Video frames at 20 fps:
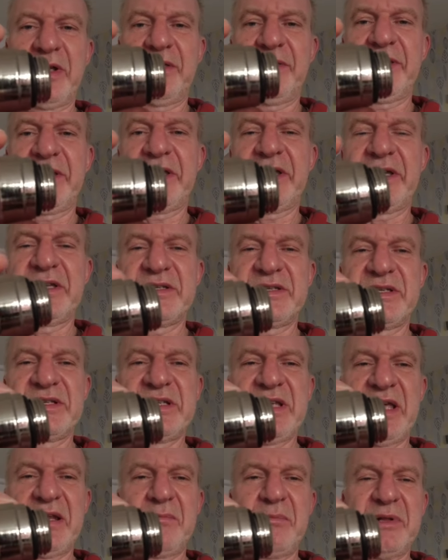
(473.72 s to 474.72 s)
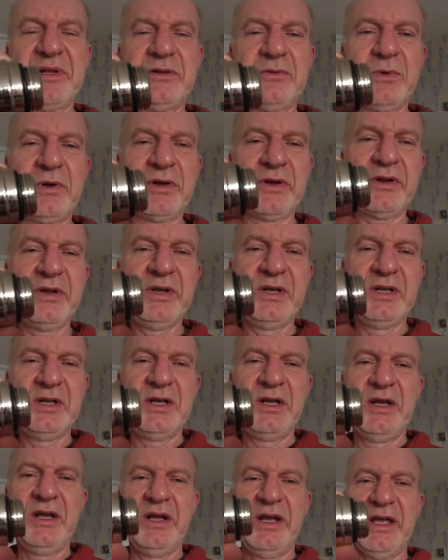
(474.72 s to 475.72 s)
I think is a 10 mil one.
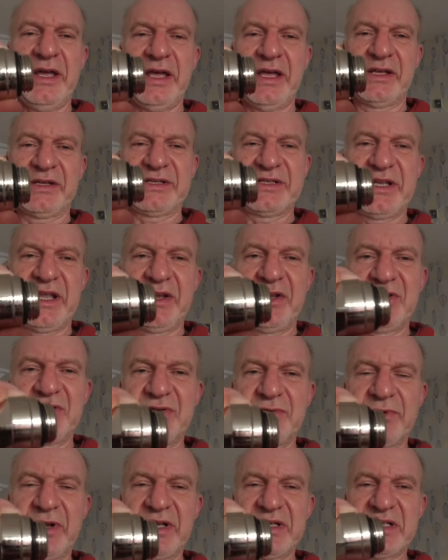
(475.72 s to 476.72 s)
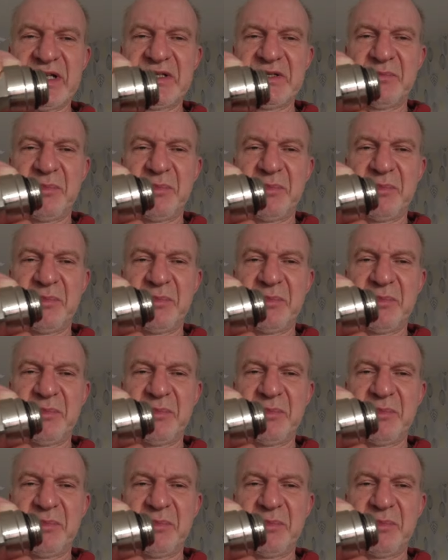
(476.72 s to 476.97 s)
It extends your radiator